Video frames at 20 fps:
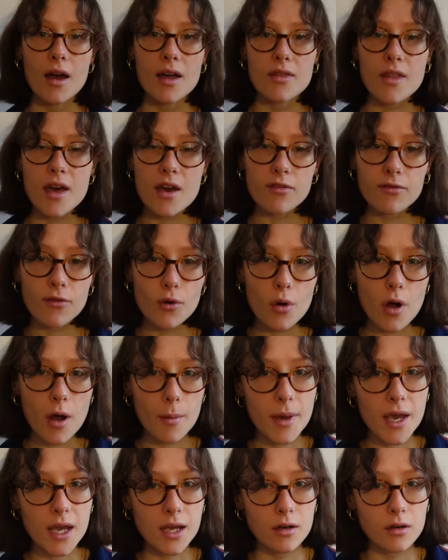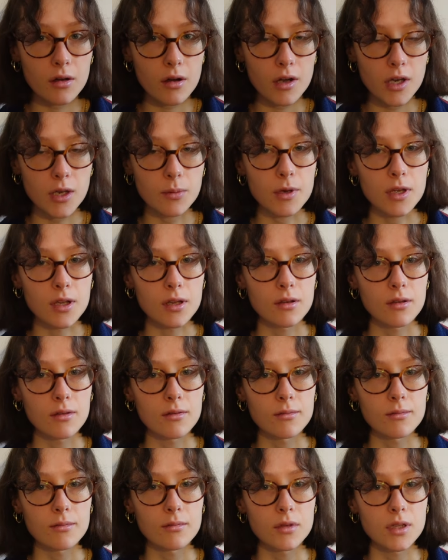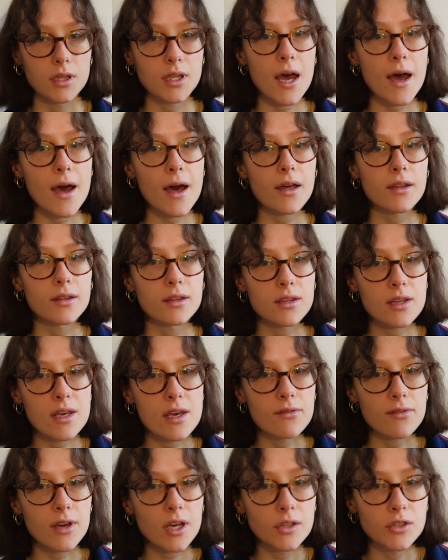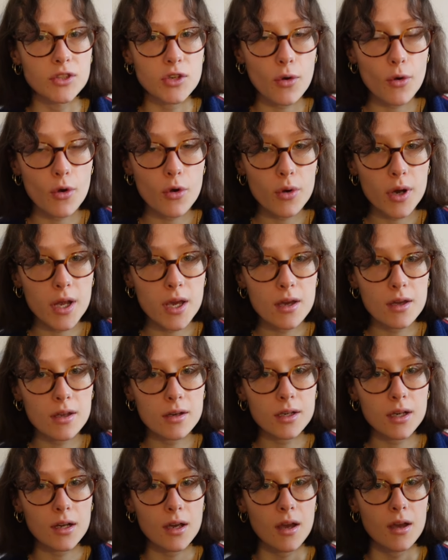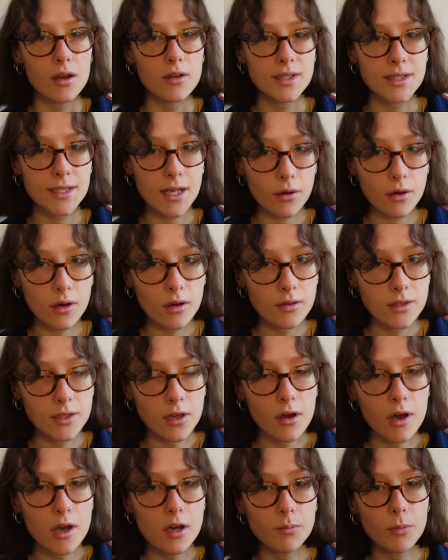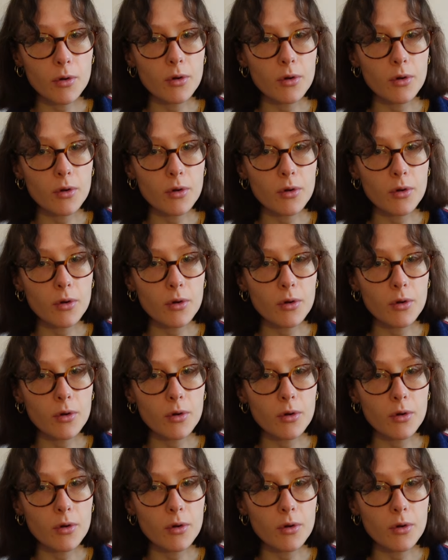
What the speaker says: And therefore, I make an argument that the Victorian stereotype